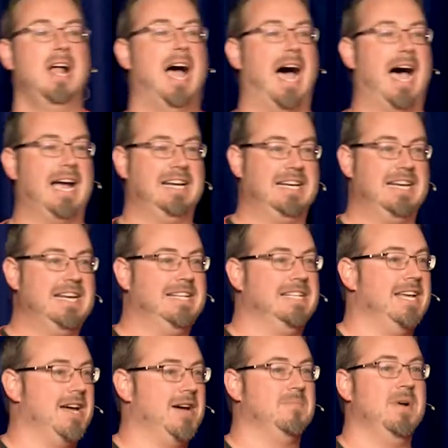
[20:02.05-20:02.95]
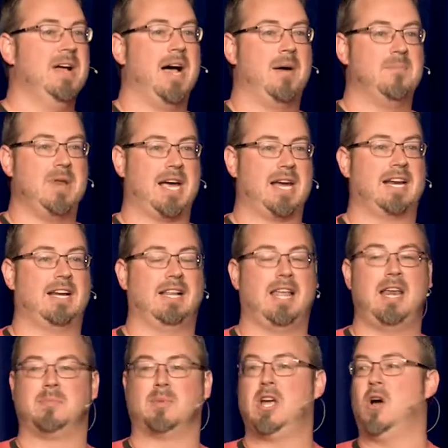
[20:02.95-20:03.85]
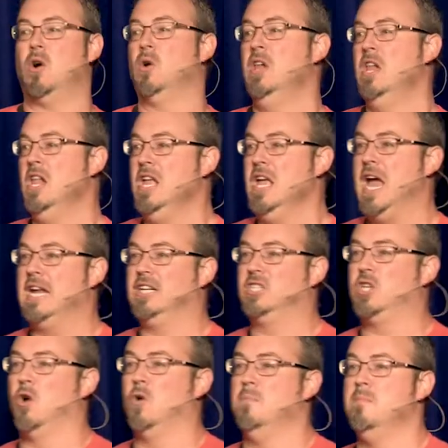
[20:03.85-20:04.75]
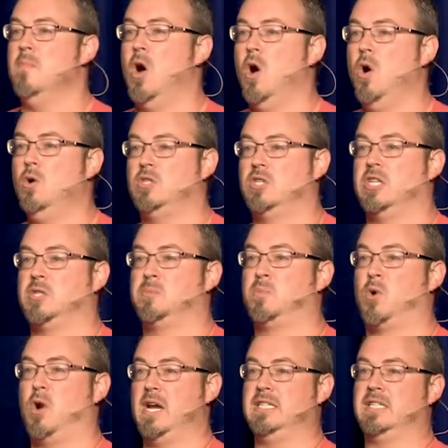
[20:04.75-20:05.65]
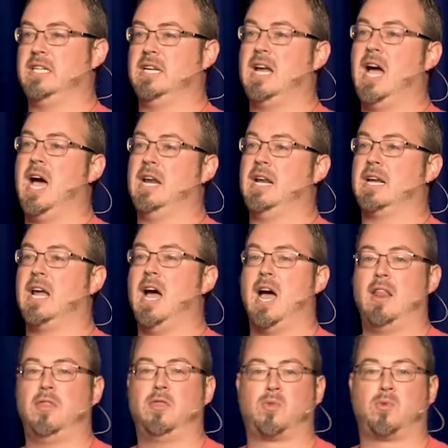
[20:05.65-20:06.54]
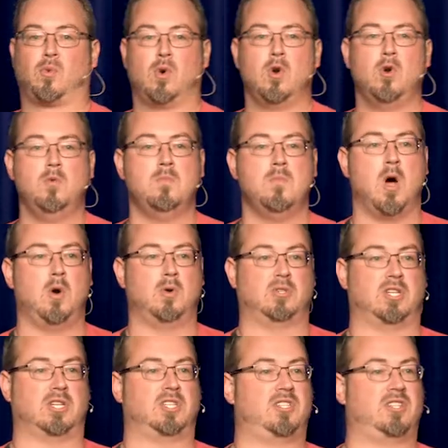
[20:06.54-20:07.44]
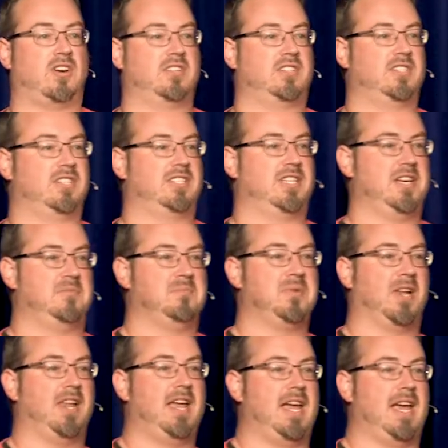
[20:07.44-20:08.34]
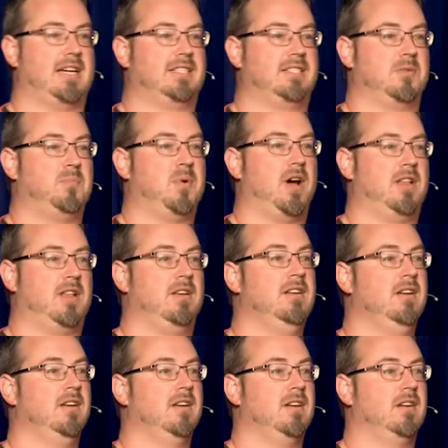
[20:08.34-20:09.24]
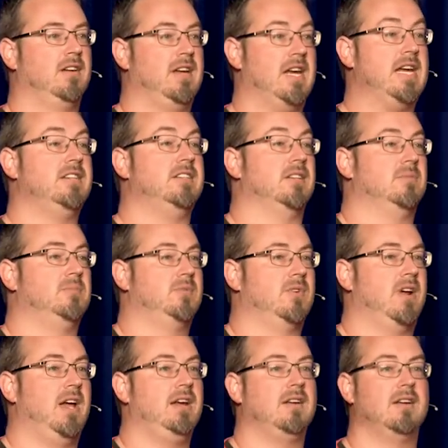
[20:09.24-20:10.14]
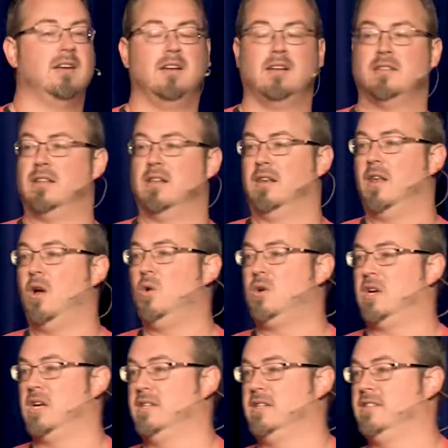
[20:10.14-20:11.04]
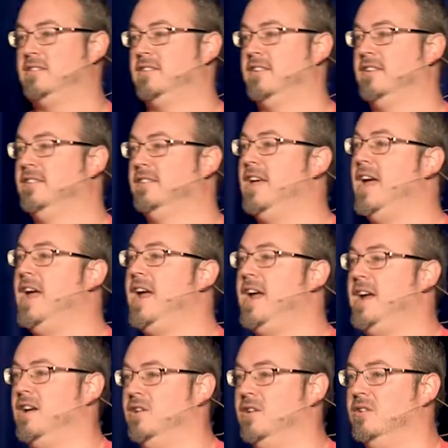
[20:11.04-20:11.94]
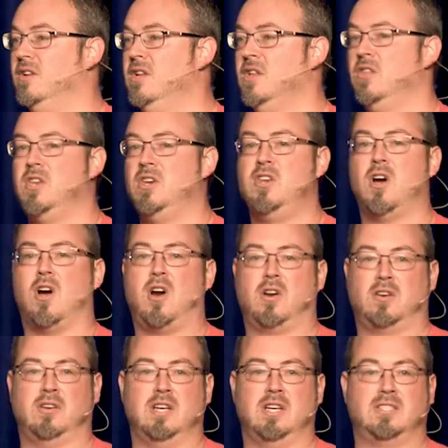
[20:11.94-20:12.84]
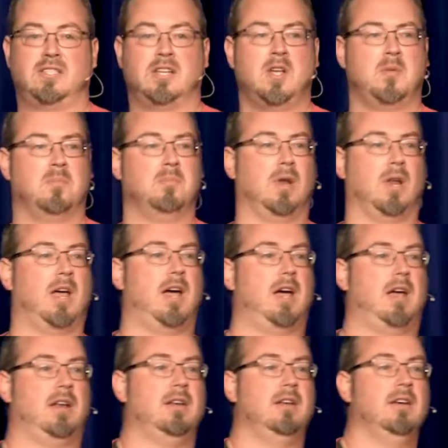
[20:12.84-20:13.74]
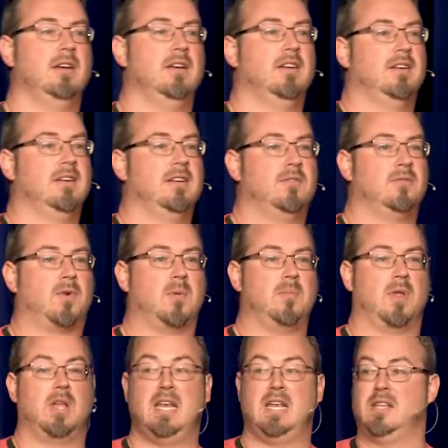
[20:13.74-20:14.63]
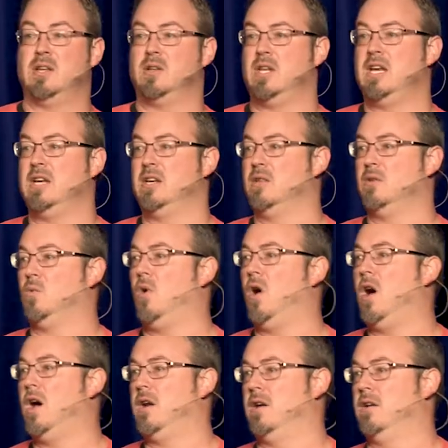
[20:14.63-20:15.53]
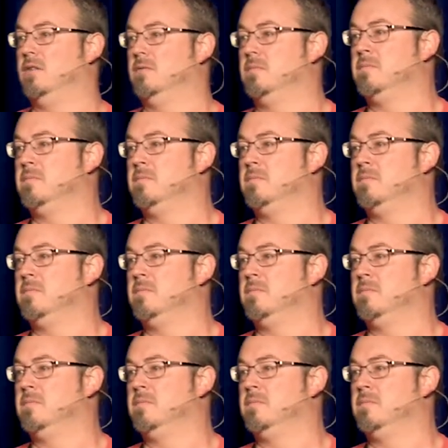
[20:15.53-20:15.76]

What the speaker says: I need them. I'm not going to let them go. And so Moses prays to God, and God, through Moses, starts to send plagues upon Egypt, right? The locust, the hail, the darkness, blood from into the water.